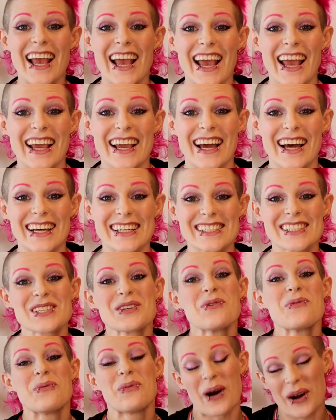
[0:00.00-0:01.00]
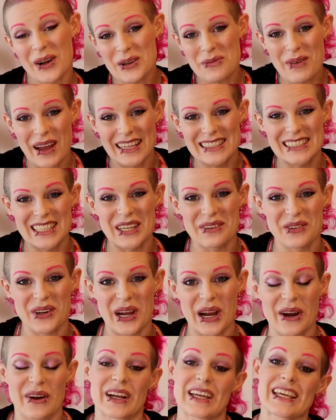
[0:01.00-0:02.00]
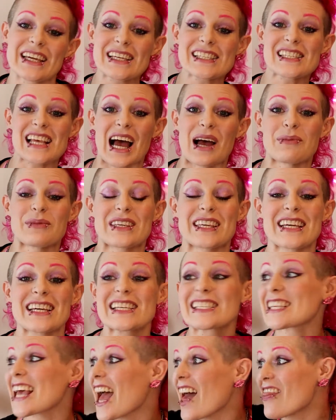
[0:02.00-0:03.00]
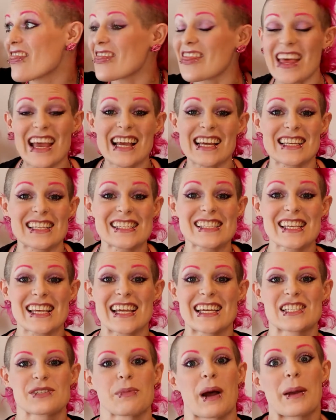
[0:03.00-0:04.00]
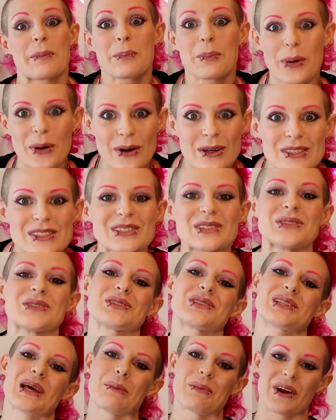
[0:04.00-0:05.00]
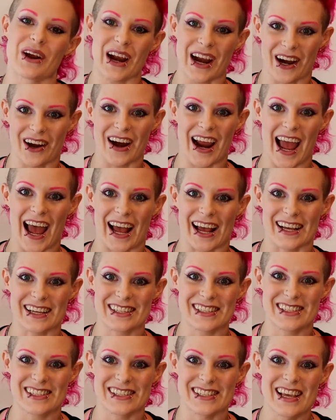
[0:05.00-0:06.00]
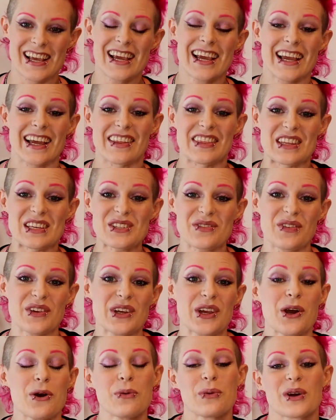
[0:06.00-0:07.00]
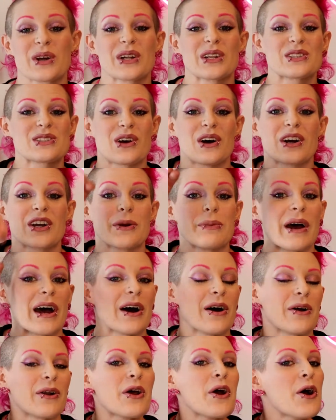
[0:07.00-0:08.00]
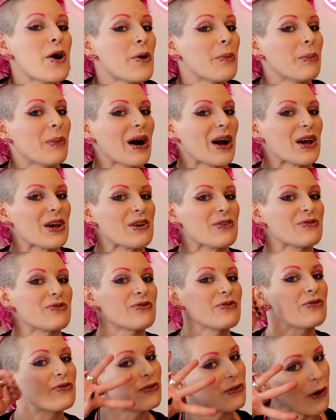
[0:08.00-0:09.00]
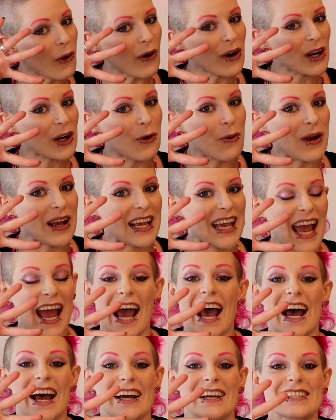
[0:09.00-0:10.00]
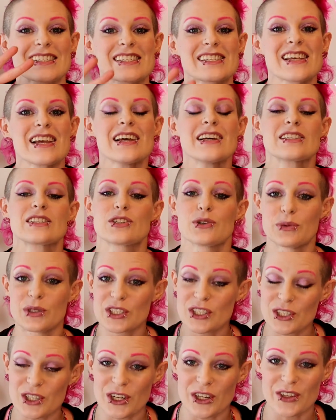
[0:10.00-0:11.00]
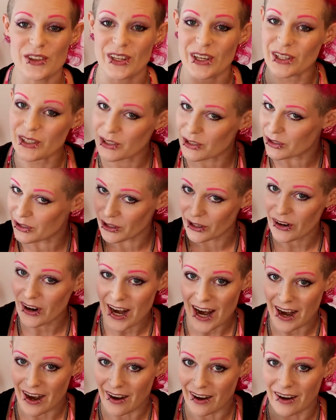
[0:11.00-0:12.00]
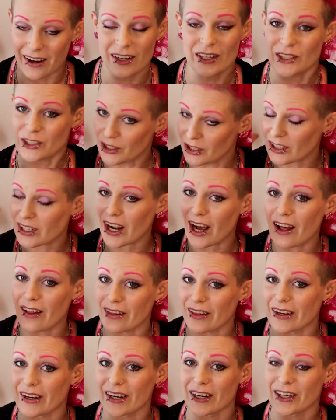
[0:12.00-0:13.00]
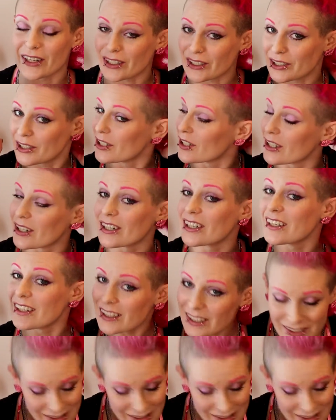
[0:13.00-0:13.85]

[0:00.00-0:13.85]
Hey guys, welcome back to Give Your Hair a Kiss. I'm Kiss and this is my personal summer hair hacks. In this video, we're going to talk about my 4 quick hacks to ensure that your hair, your color, your